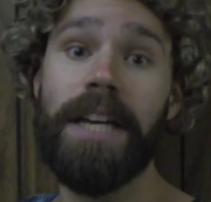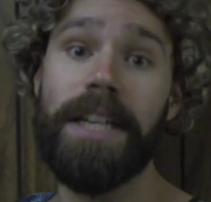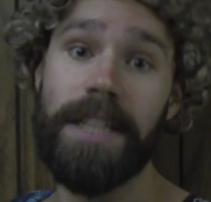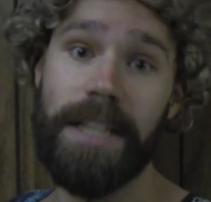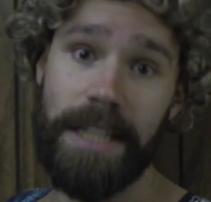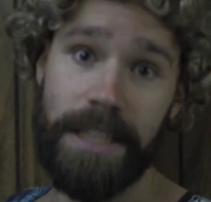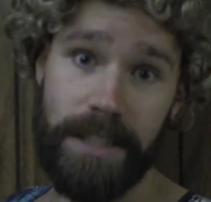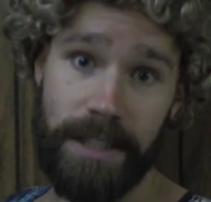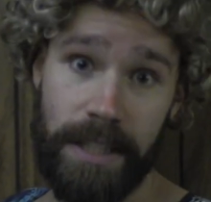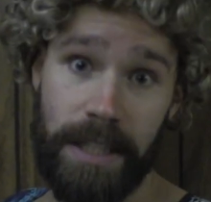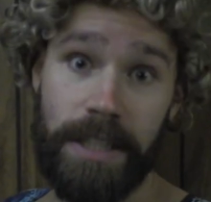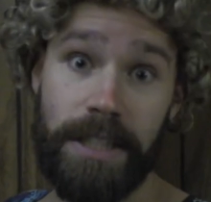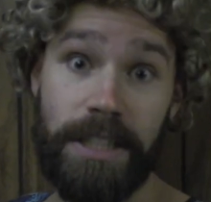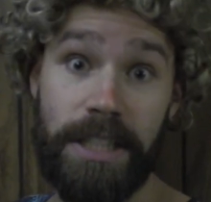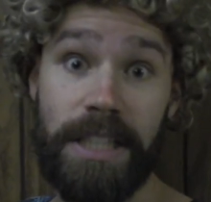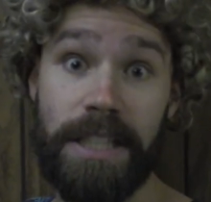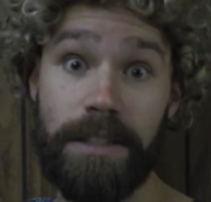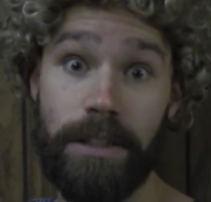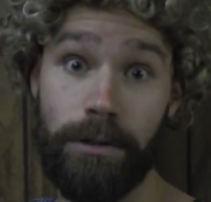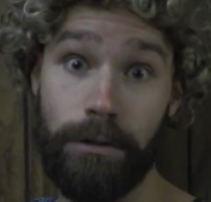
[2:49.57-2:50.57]
needs
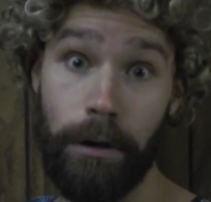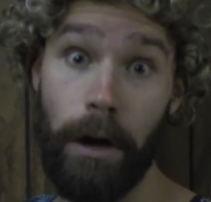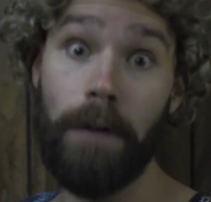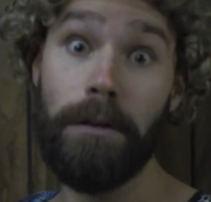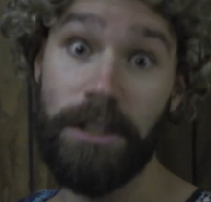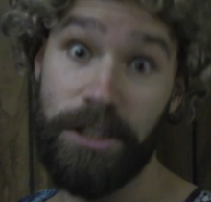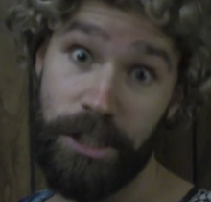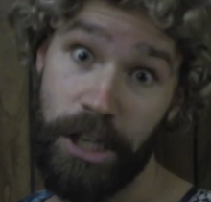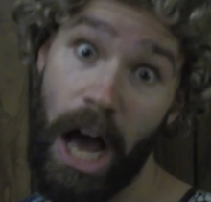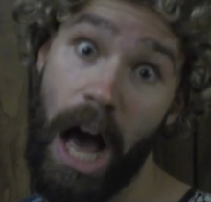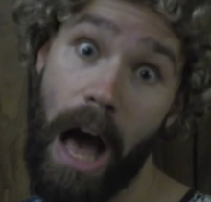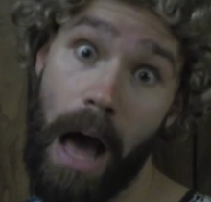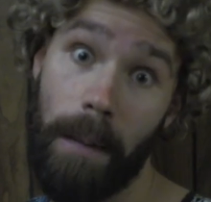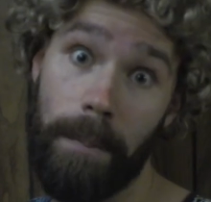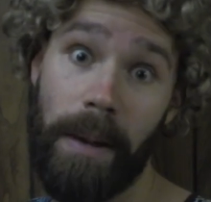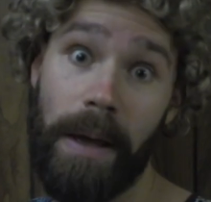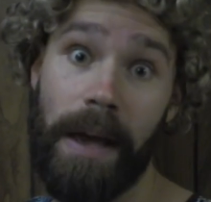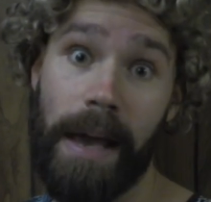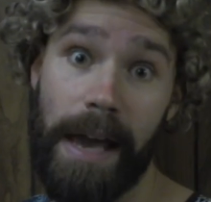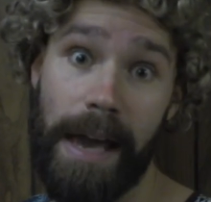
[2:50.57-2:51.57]
to grow a
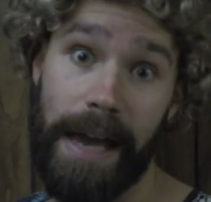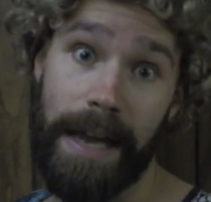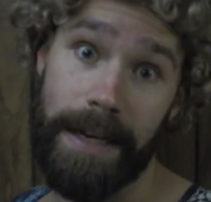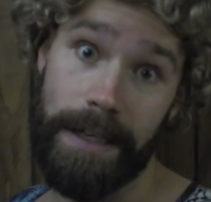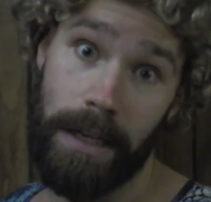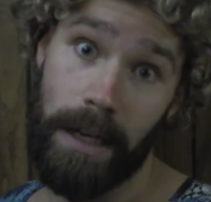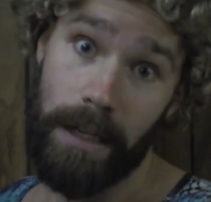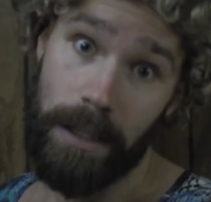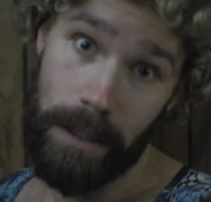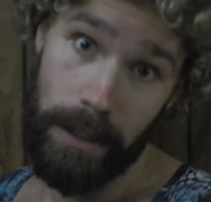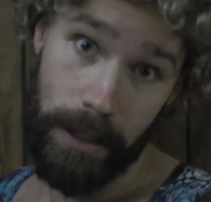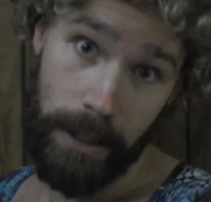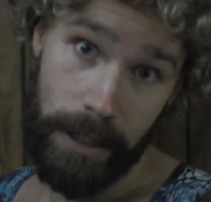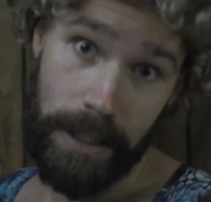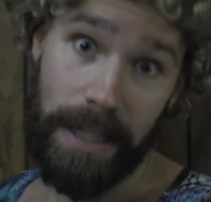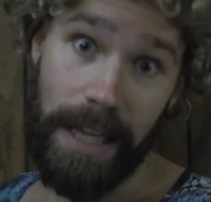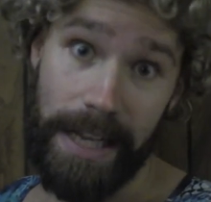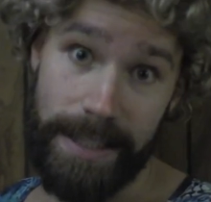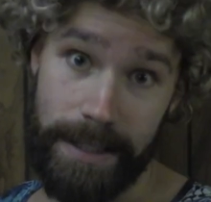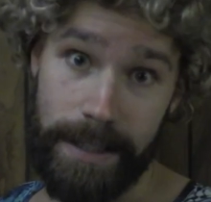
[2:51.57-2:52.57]
job and learn
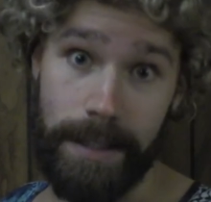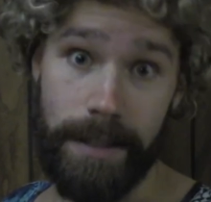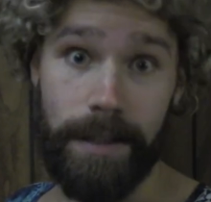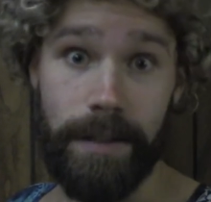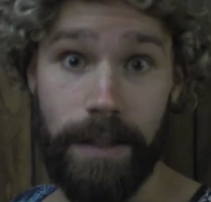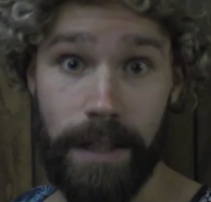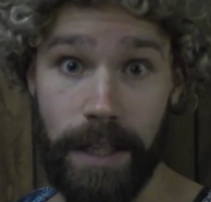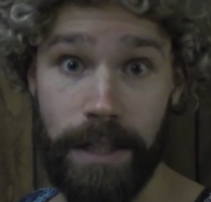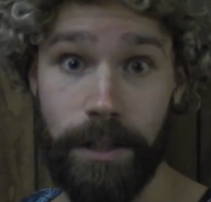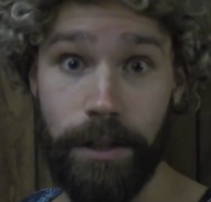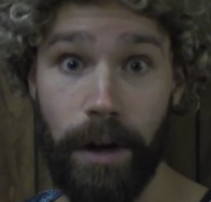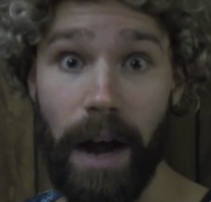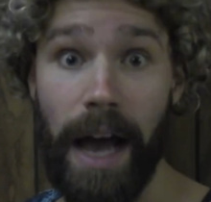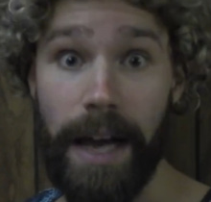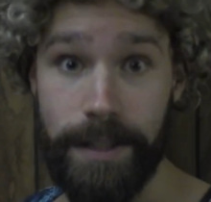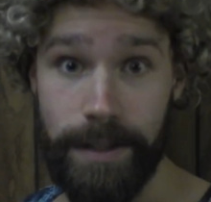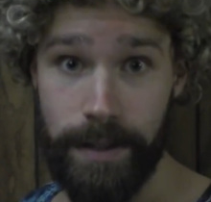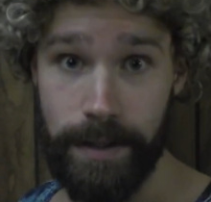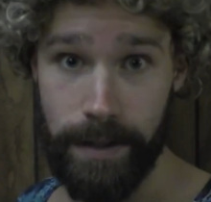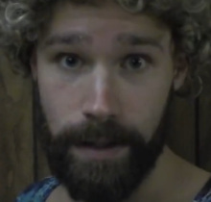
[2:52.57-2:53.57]
a lesson in
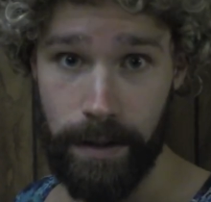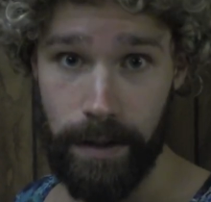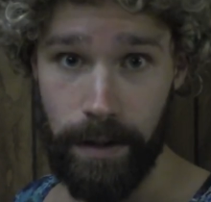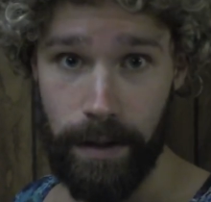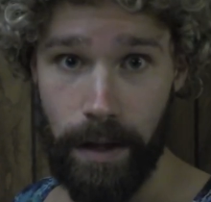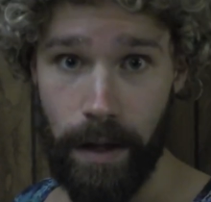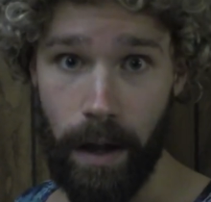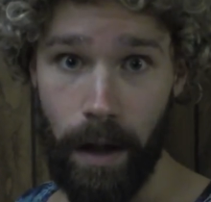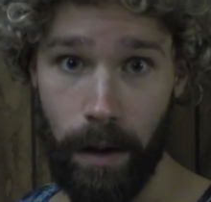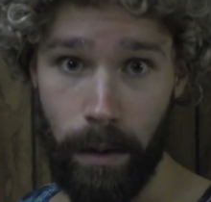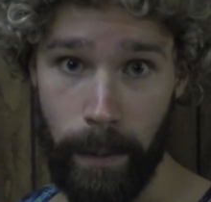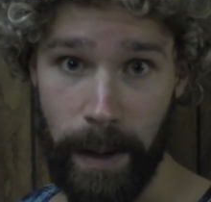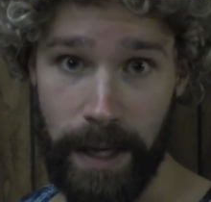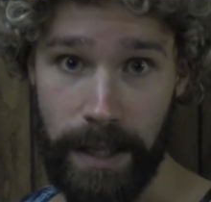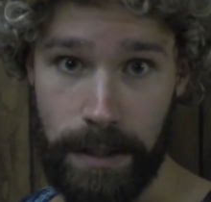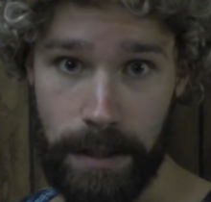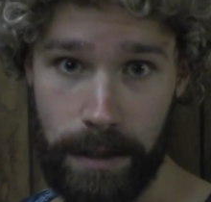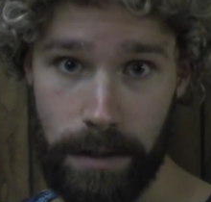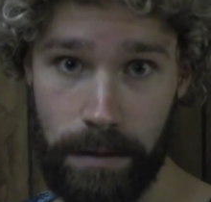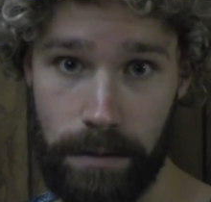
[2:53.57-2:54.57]
Christ.
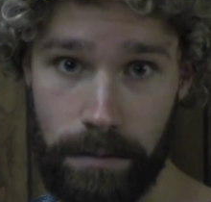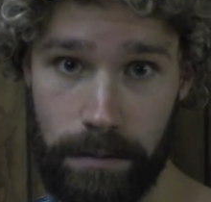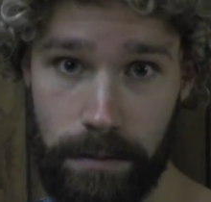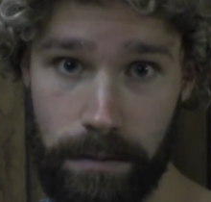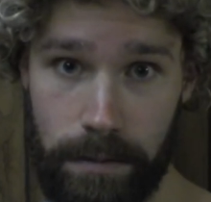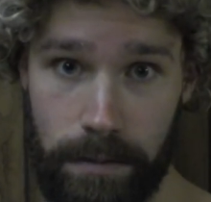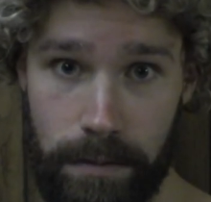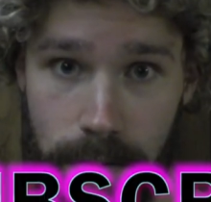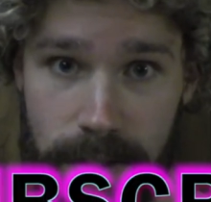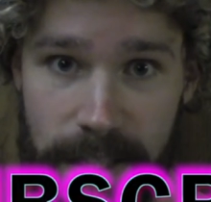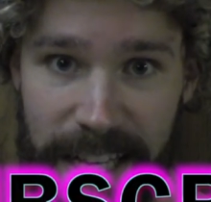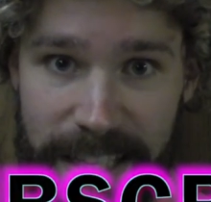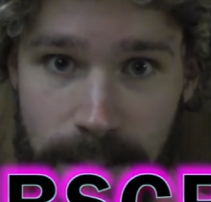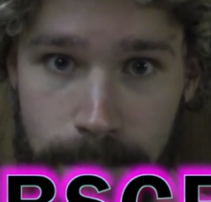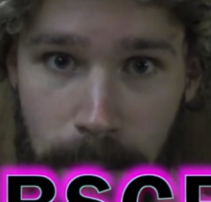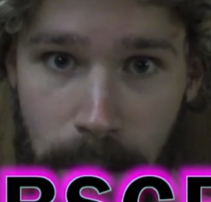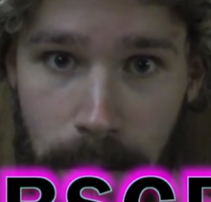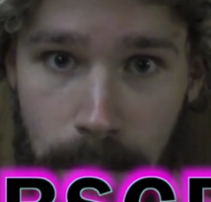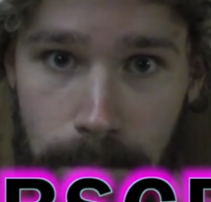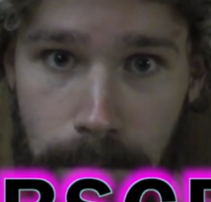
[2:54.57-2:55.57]
Always,
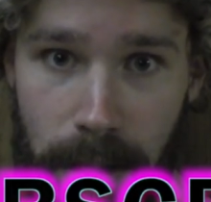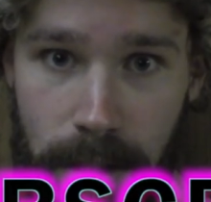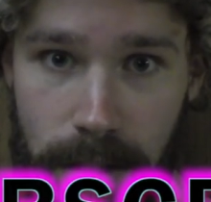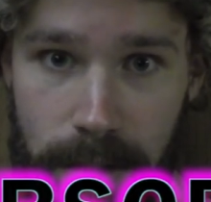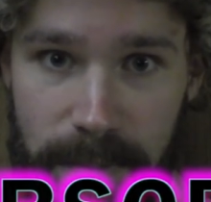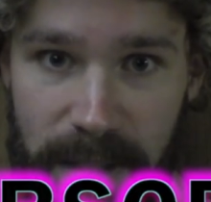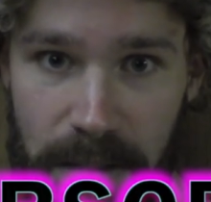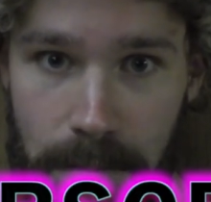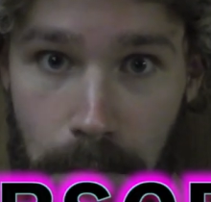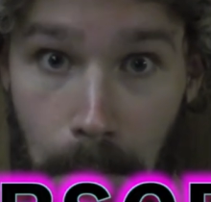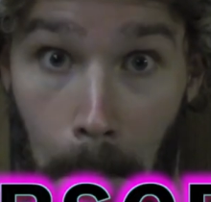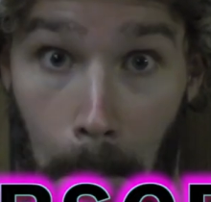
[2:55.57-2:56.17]
Sasper Birdsman.